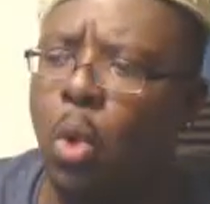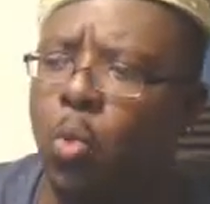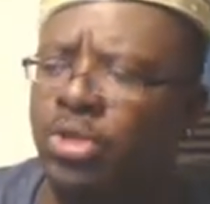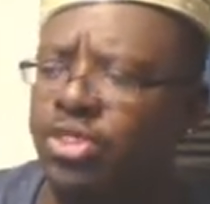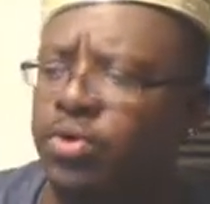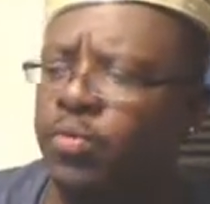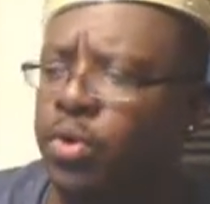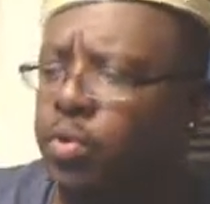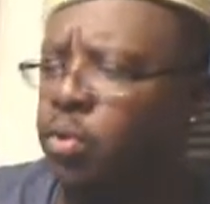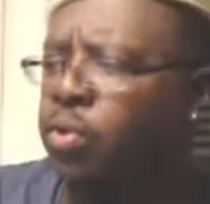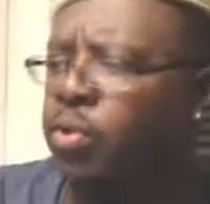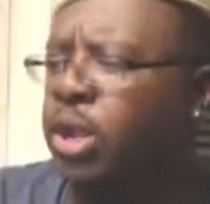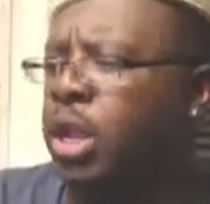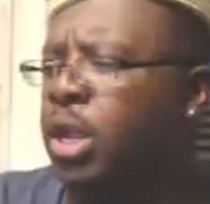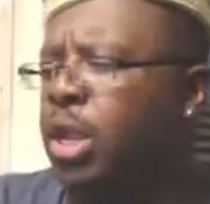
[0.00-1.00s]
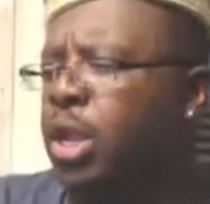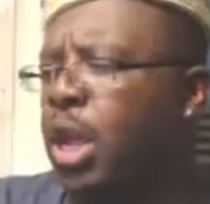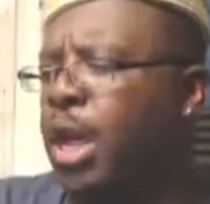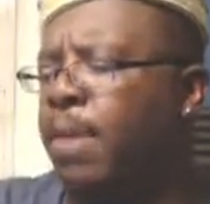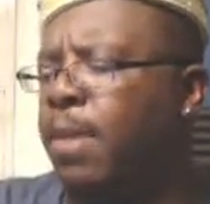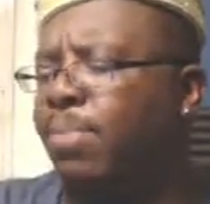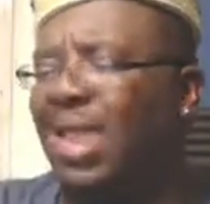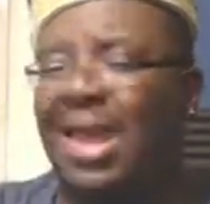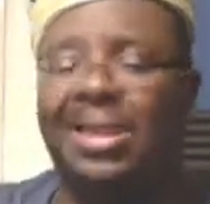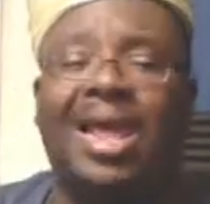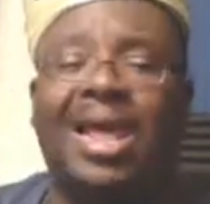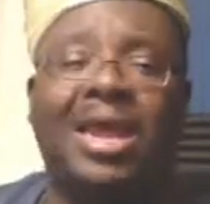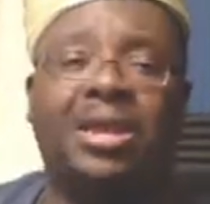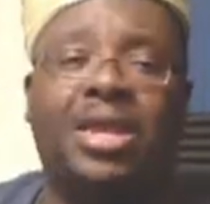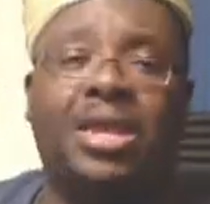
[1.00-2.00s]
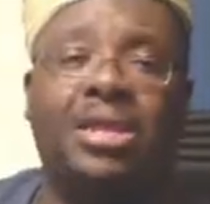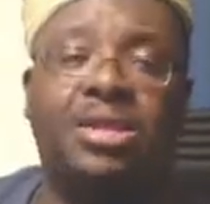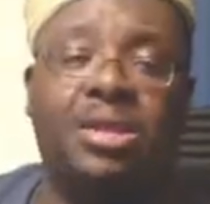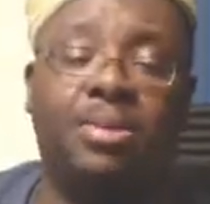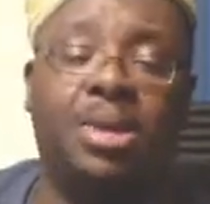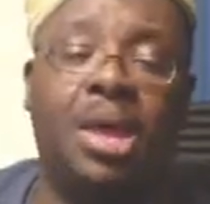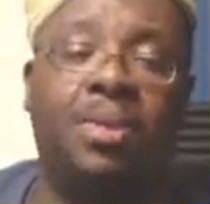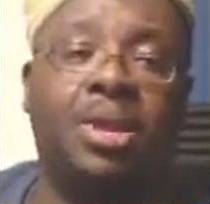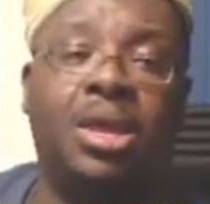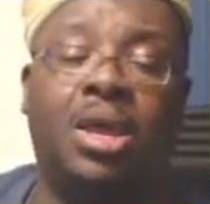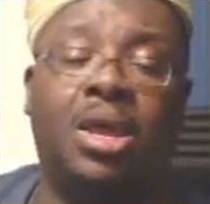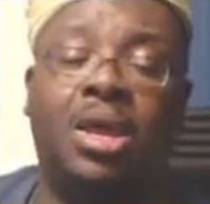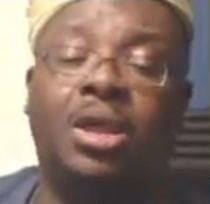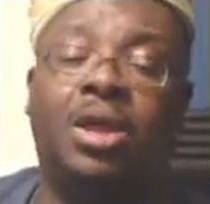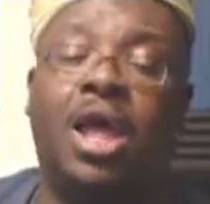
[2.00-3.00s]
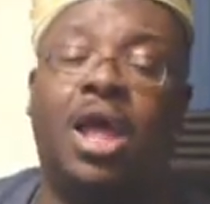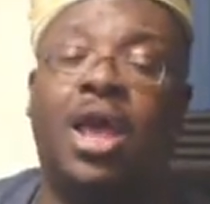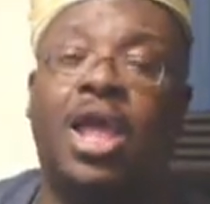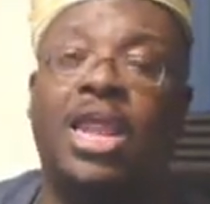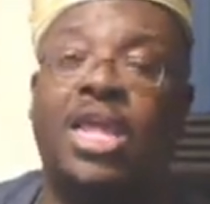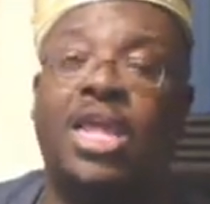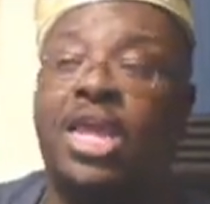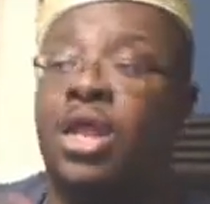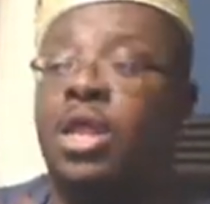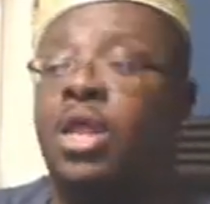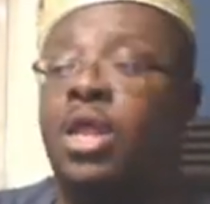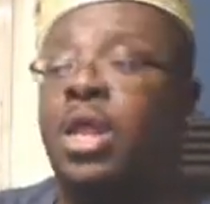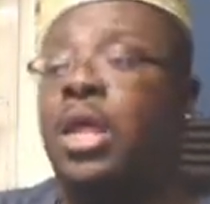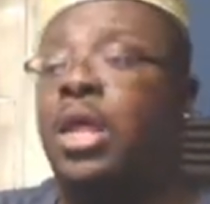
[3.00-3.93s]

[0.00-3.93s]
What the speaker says: with the recruiting, Black Lightning ends up coming in. And again,